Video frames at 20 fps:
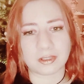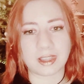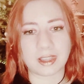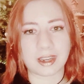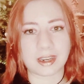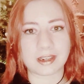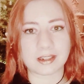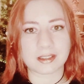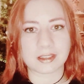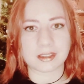
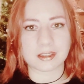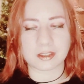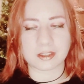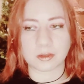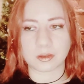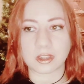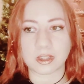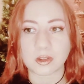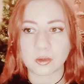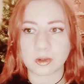light so
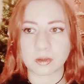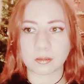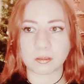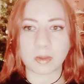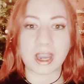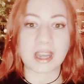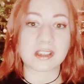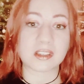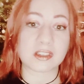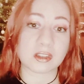that you can
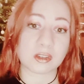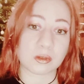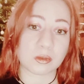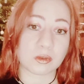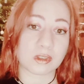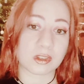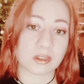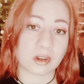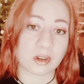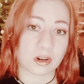pass through
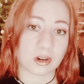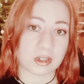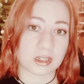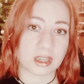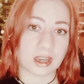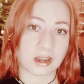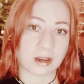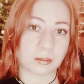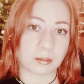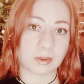this hard
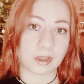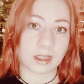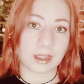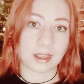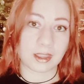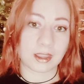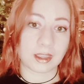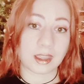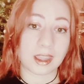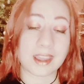time
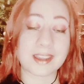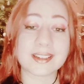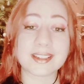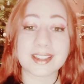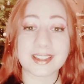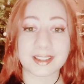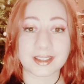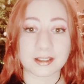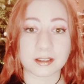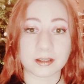and
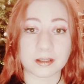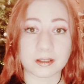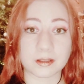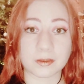heal.